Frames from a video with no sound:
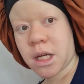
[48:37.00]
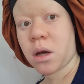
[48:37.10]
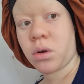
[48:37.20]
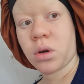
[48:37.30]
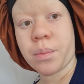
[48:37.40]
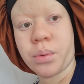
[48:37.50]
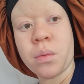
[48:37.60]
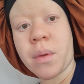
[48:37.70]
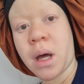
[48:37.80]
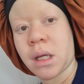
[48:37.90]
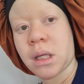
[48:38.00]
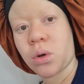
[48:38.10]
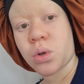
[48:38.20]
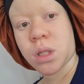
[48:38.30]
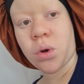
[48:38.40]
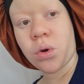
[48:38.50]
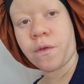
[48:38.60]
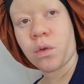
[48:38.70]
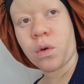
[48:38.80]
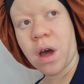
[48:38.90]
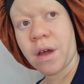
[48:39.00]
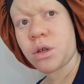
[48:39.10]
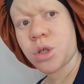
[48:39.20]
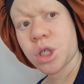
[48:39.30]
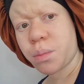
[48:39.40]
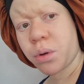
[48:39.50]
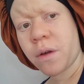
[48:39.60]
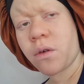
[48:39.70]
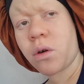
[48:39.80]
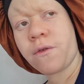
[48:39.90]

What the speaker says: how long I put my corset on for. I usually put it on